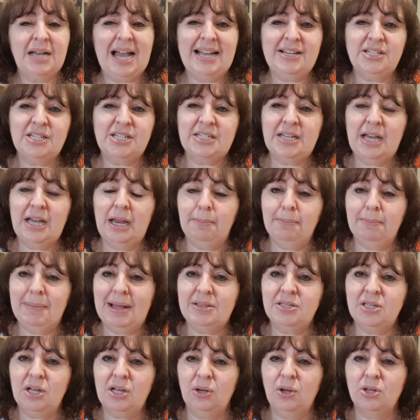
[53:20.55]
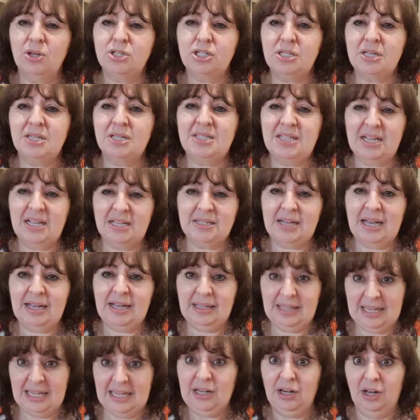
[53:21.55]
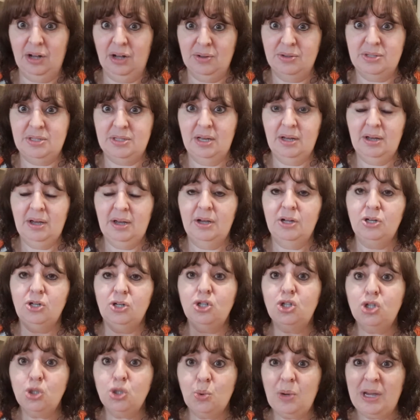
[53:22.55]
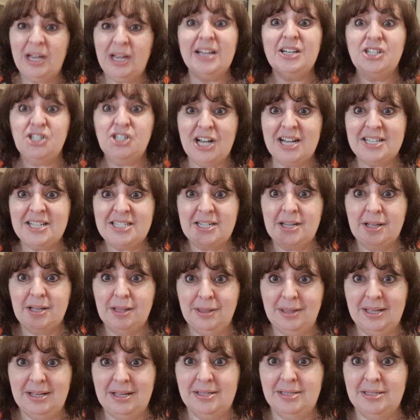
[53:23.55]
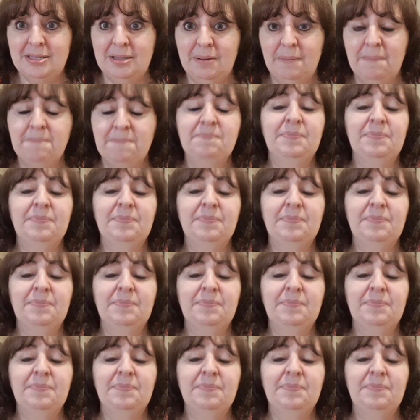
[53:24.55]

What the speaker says: 8 to 10 months, I lost 16 kilos doing just this.